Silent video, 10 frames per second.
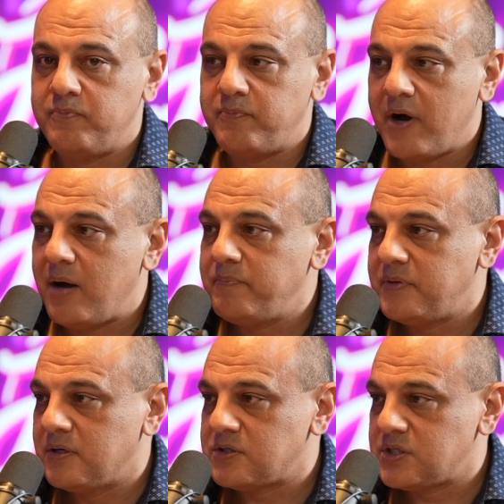pump
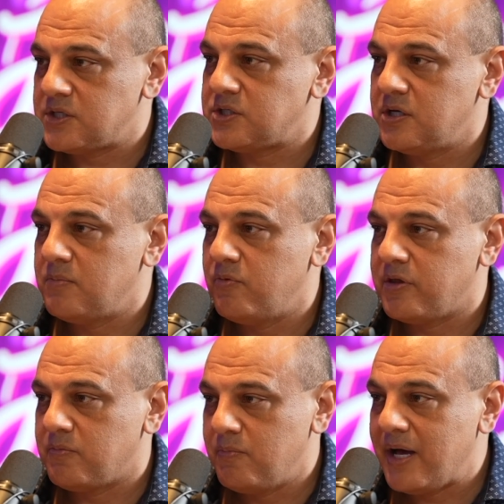the system
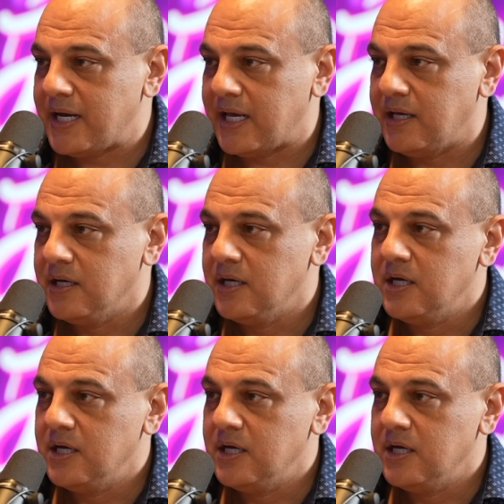with money